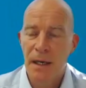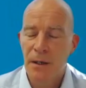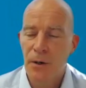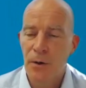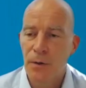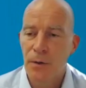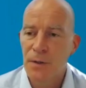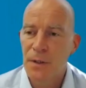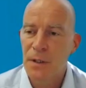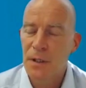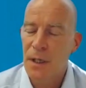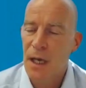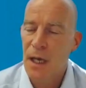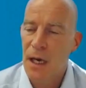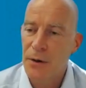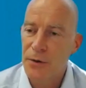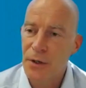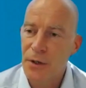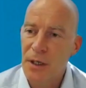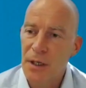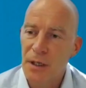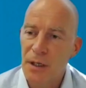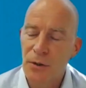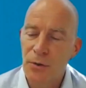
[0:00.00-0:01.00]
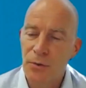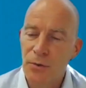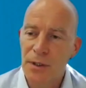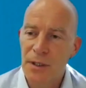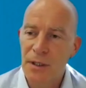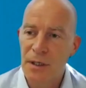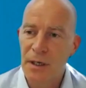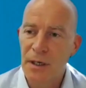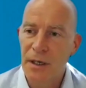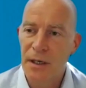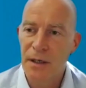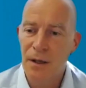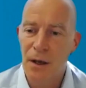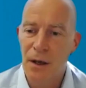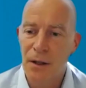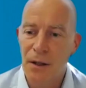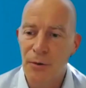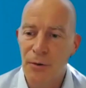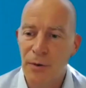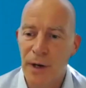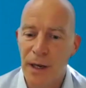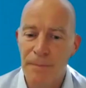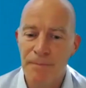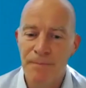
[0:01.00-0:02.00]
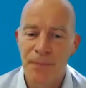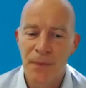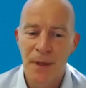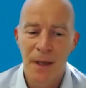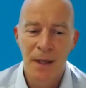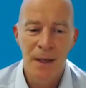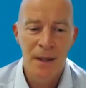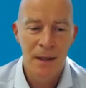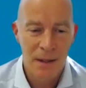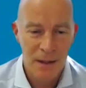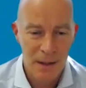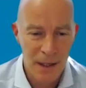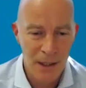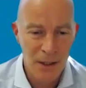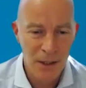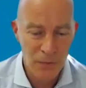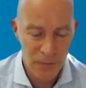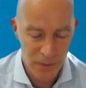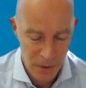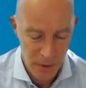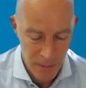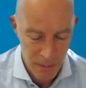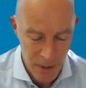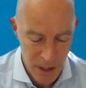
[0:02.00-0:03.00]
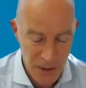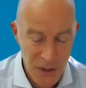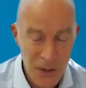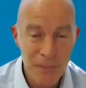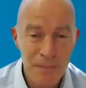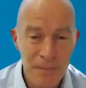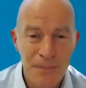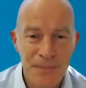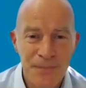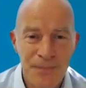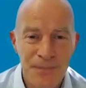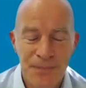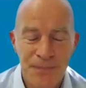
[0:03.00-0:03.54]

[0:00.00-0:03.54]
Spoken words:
I don't see how you can do it in any other way. Thank you very much.